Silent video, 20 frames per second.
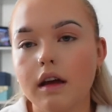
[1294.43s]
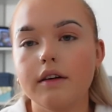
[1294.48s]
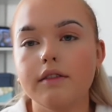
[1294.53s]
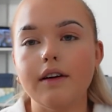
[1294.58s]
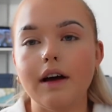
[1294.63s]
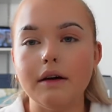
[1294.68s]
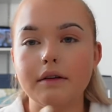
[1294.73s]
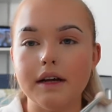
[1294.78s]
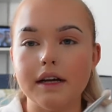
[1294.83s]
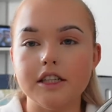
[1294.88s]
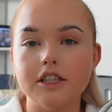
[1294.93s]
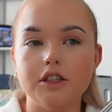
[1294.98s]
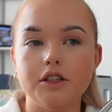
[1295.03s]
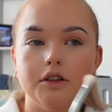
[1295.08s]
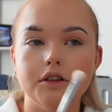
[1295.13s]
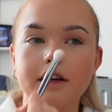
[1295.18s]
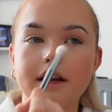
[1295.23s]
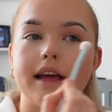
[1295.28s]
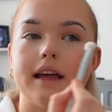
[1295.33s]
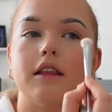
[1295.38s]
foundation
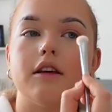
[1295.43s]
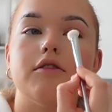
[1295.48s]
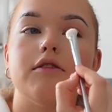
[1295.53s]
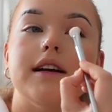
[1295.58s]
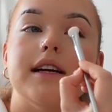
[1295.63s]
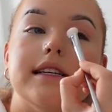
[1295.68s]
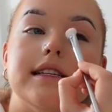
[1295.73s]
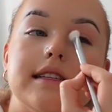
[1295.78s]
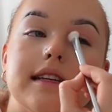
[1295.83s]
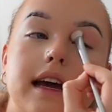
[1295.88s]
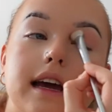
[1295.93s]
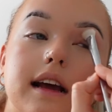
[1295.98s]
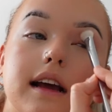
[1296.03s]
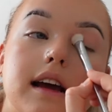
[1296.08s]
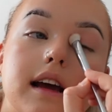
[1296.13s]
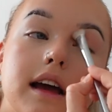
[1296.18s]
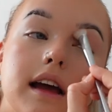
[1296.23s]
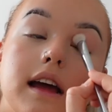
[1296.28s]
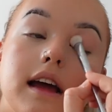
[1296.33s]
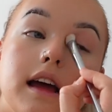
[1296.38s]
on you get the creasing?
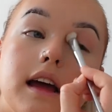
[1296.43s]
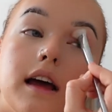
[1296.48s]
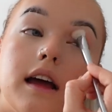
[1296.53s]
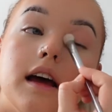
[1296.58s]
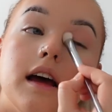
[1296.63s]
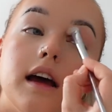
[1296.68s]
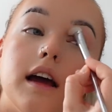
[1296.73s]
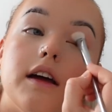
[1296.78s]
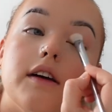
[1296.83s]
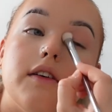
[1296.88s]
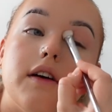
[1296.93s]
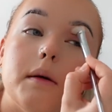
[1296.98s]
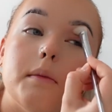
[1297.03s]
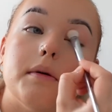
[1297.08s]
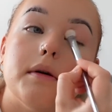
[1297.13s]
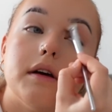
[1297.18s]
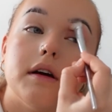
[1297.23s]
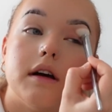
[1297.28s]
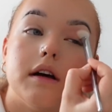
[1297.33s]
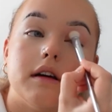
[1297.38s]
If I
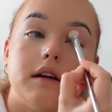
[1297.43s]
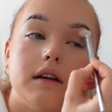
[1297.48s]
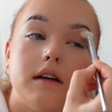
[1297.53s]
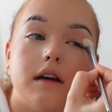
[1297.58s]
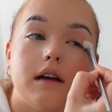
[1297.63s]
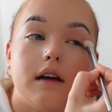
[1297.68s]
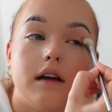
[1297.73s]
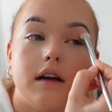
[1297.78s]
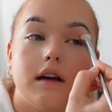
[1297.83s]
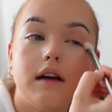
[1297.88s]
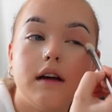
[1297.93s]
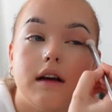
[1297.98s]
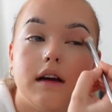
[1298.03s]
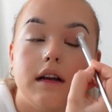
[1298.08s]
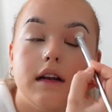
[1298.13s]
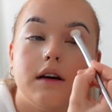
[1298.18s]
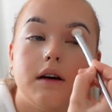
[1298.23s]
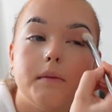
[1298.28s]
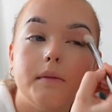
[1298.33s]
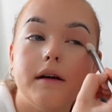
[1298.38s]
put a
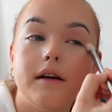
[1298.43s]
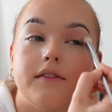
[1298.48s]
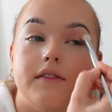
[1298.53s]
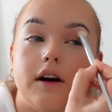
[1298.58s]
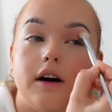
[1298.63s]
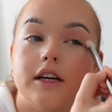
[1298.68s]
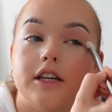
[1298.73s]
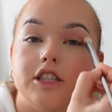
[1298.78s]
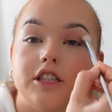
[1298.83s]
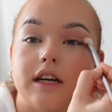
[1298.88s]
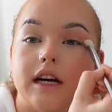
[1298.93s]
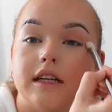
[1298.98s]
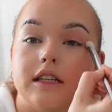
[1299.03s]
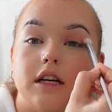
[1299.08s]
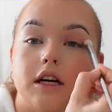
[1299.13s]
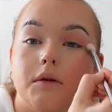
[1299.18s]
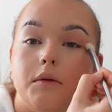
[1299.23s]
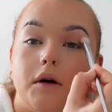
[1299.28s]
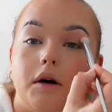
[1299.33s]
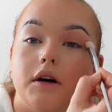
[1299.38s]
little bit of
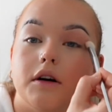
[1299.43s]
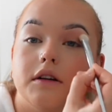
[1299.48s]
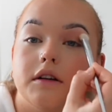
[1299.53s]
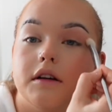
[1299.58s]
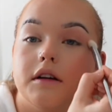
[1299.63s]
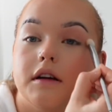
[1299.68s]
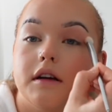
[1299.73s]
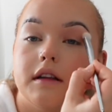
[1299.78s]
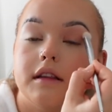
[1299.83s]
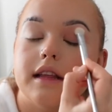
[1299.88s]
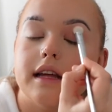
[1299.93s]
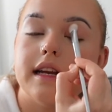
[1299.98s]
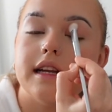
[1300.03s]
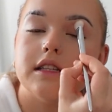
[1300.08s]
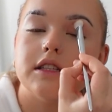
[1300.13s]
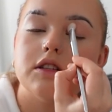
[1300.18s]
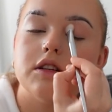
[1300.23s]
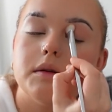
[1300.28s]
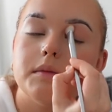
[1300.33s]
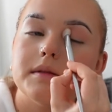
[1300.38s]
eyeshadow on then it
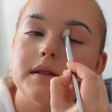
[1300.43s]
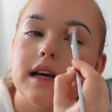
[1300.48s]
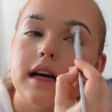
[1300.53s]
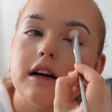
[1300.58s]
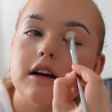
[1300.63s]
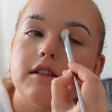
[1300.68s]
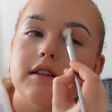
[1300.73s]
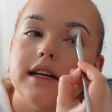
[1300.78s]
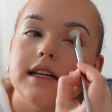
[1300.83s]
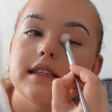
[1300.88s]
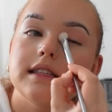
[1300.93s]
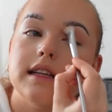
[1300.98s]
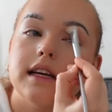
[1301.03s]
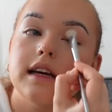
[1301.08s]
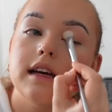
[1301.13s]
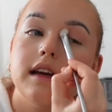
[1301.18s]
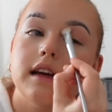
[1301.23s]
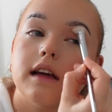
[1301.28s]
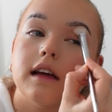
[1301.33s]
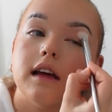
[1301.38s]
stops that creasing.